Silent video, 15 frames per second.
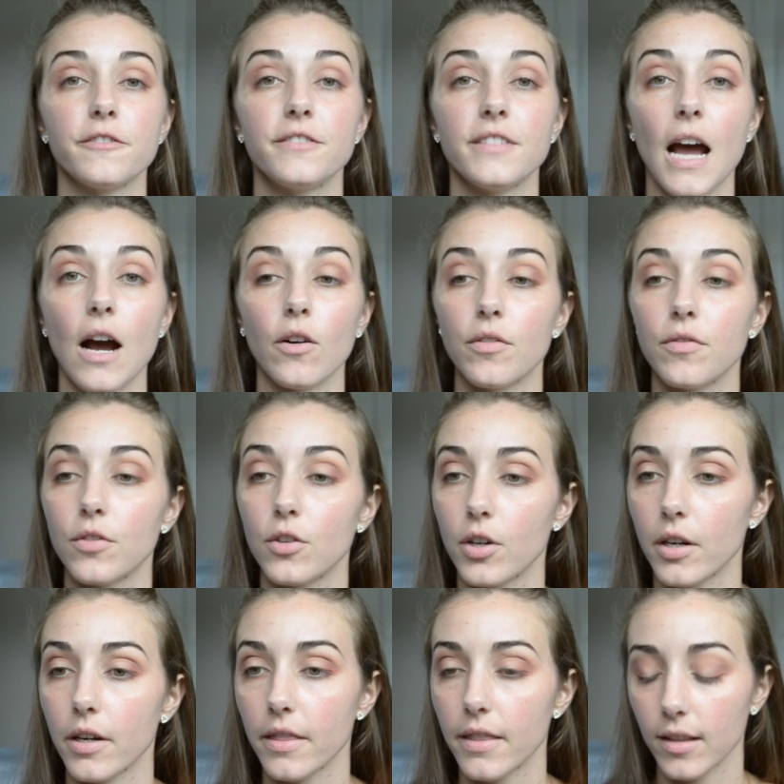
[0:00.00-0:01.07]
Now
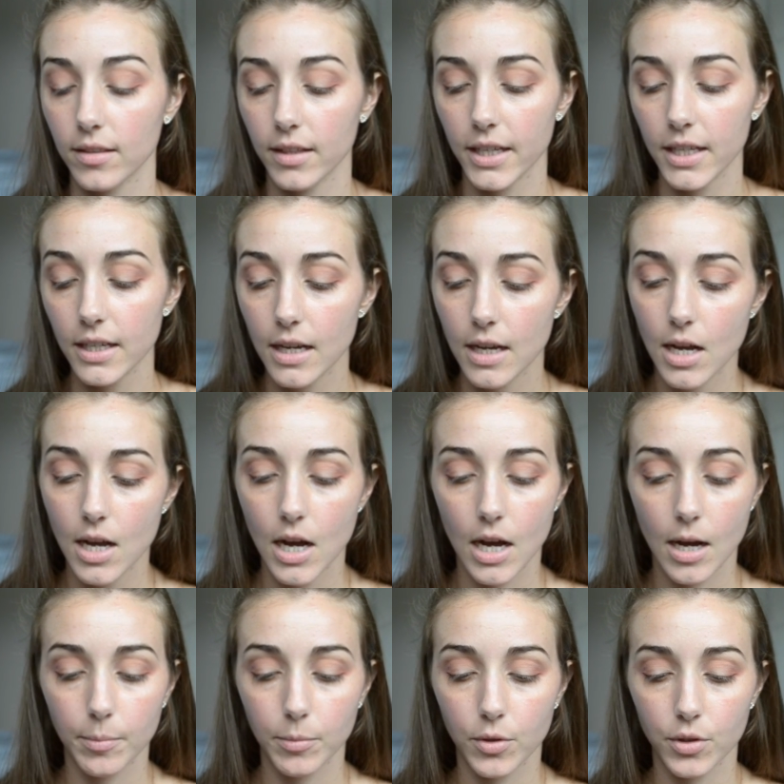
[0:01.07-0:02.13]
for the lid,
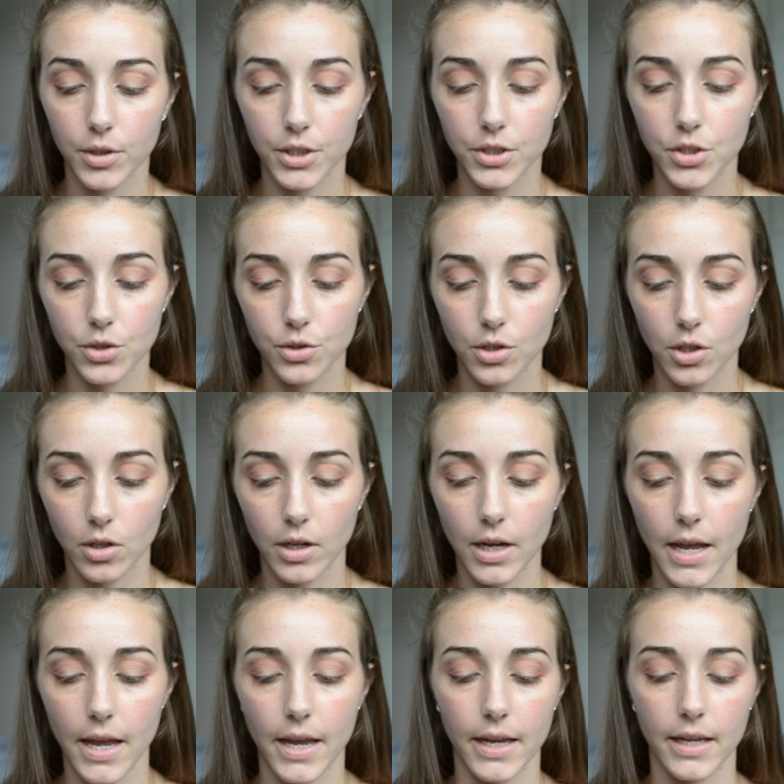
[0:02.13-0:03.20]
I'm going to go
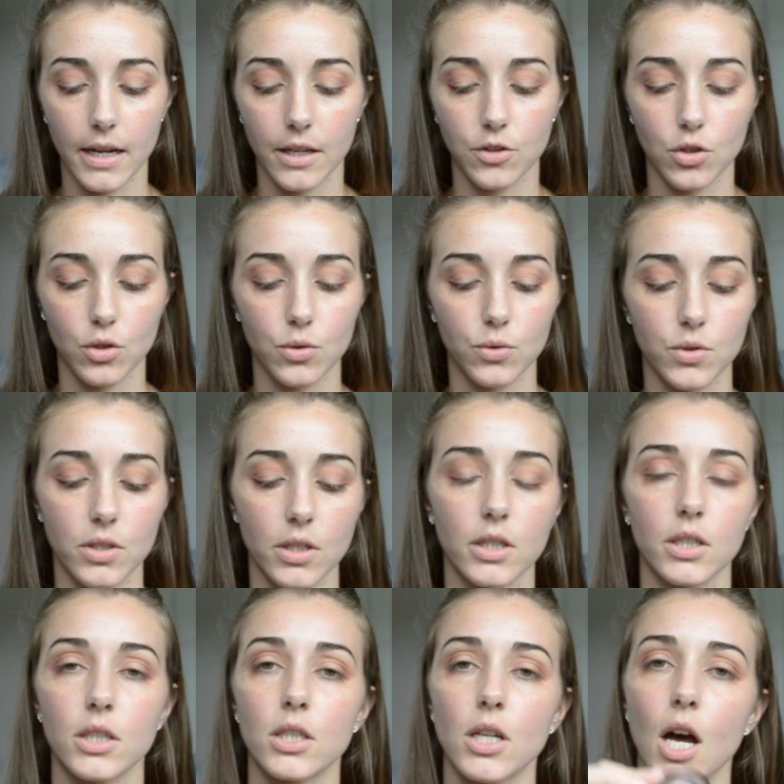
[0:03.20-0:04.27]
ahead and use
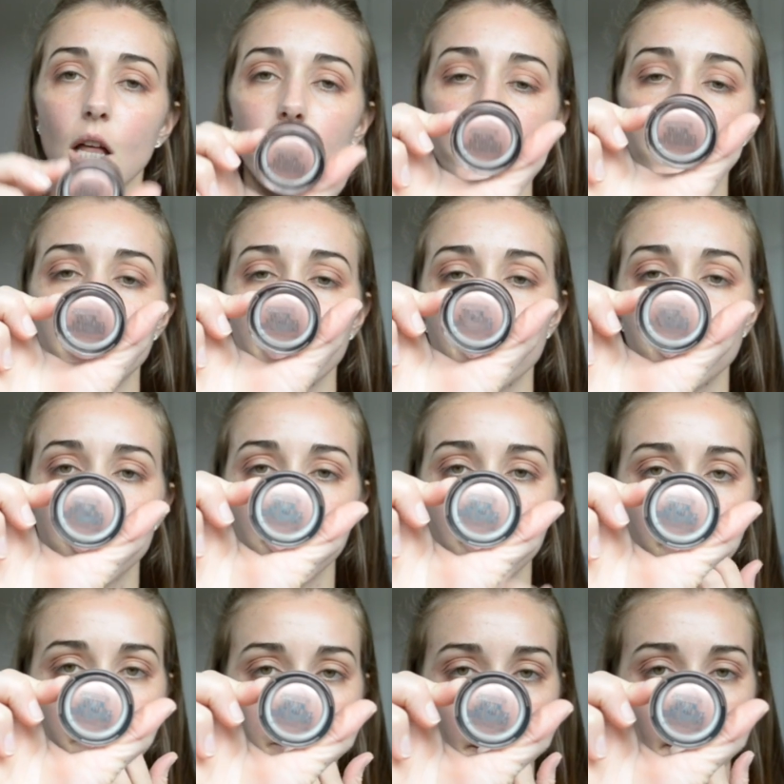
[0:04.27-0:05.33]
the Color
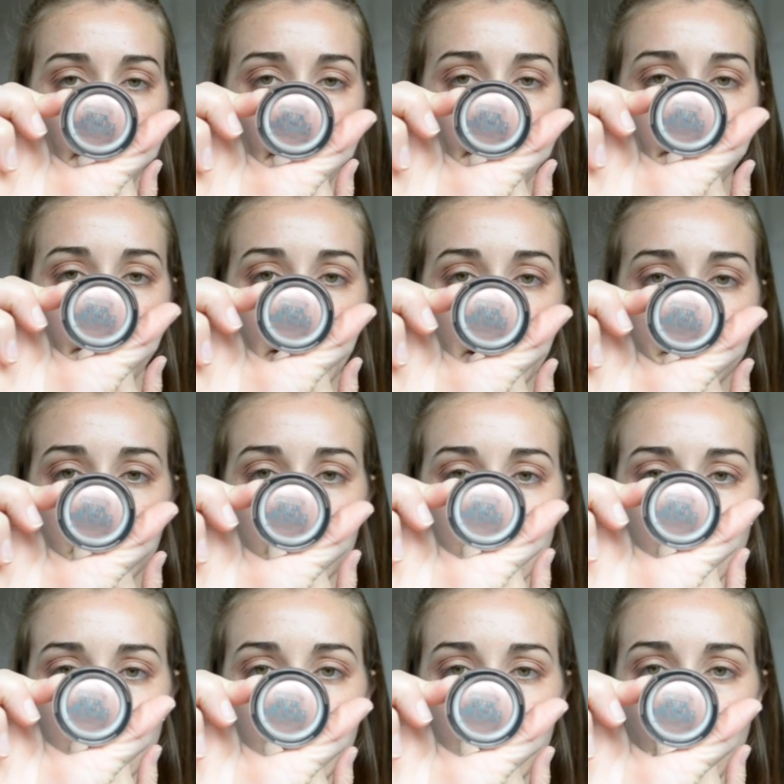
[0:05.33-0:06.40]
Tattoo from
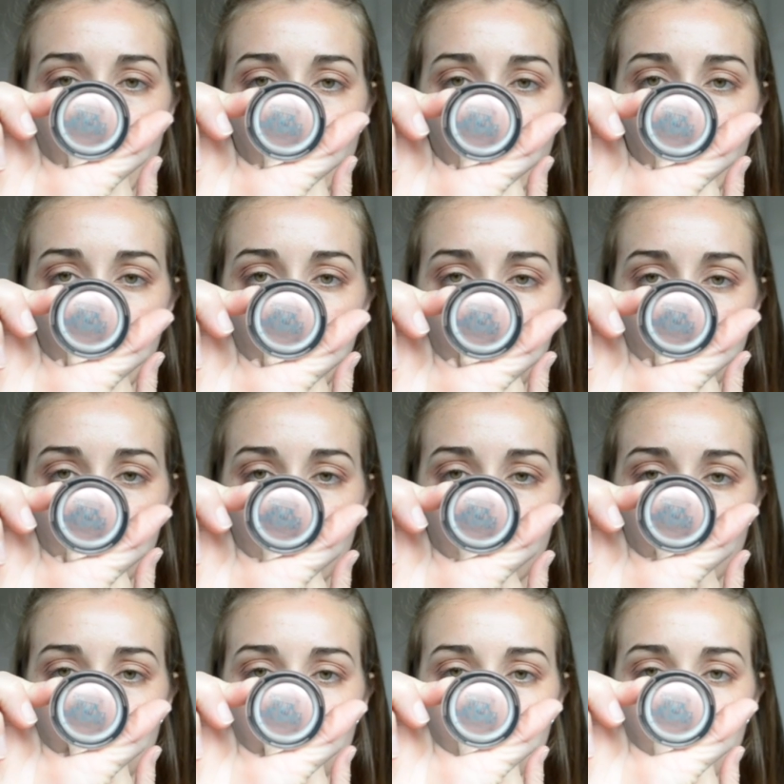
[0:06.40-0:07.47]
Maybelline
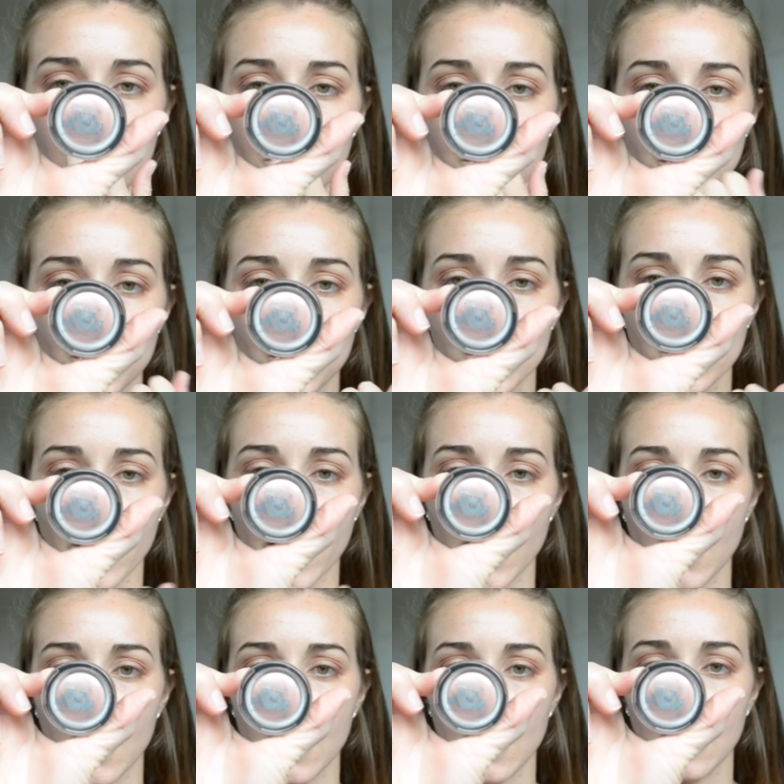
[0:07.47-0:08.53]
in the
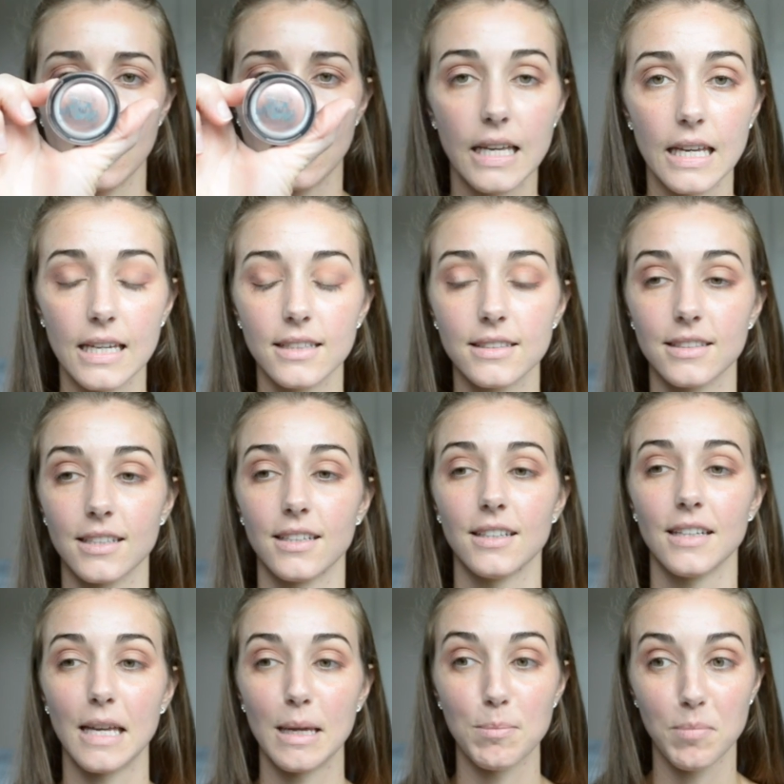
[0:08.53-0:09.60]
shade Inked
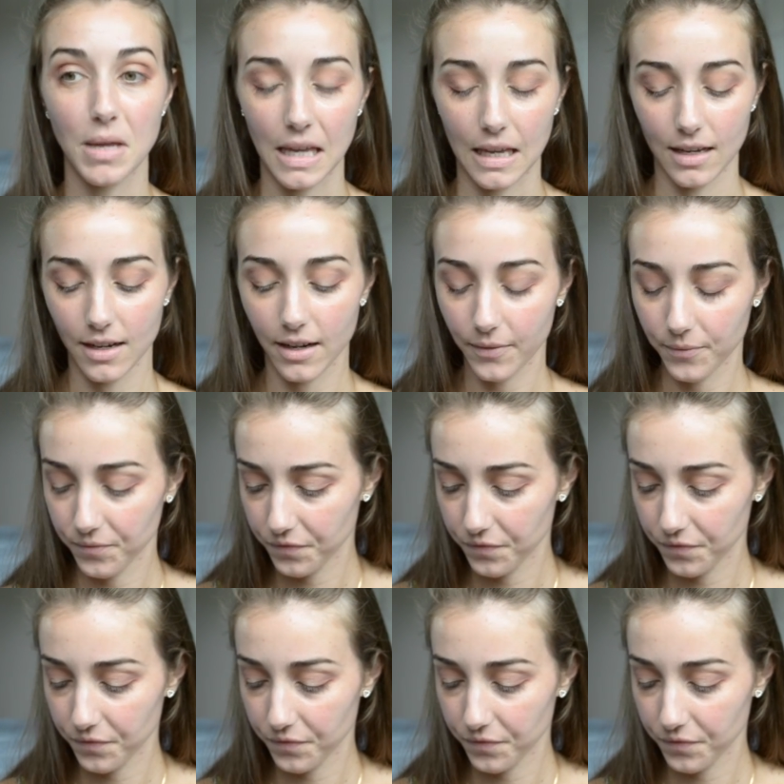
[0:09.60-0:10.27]
in Pink.